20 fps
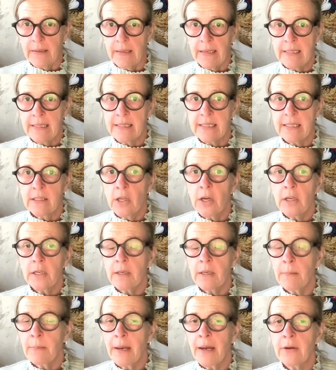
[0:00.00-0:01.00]
It's
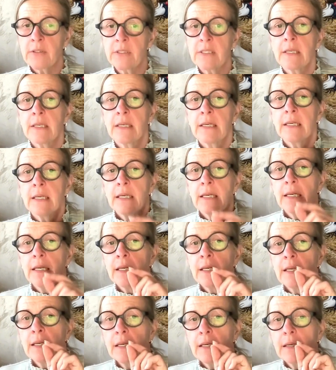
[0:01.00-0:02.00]
not about
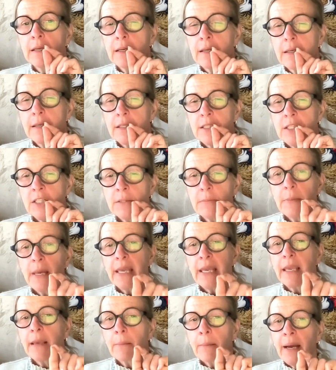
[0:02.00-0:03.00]
just
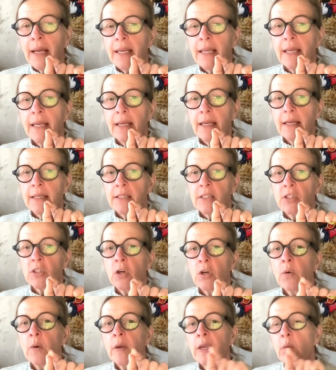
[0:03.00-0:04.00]
making money. It's
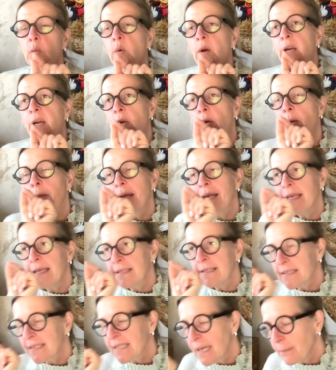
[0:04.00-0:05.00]
knowing where your money
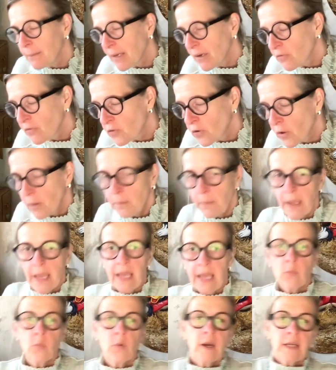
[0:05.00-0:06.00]
is coming from
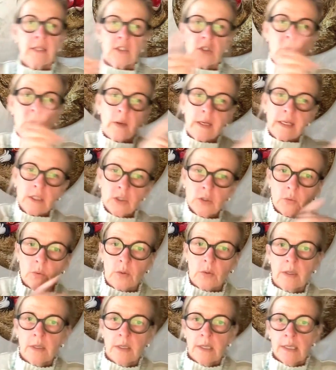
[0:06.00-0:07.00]
and where it's going to,
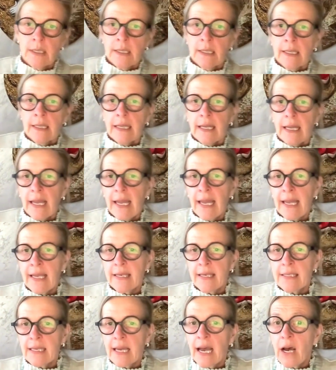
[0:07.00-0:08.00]

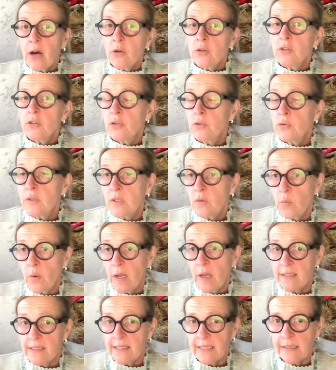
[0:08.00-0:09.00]
and how to use it
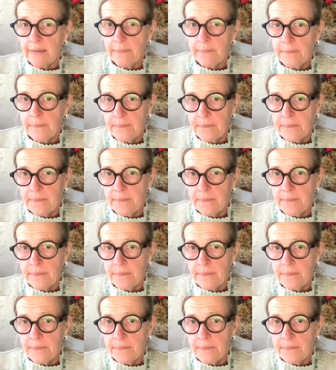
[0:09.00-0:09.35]
wisely.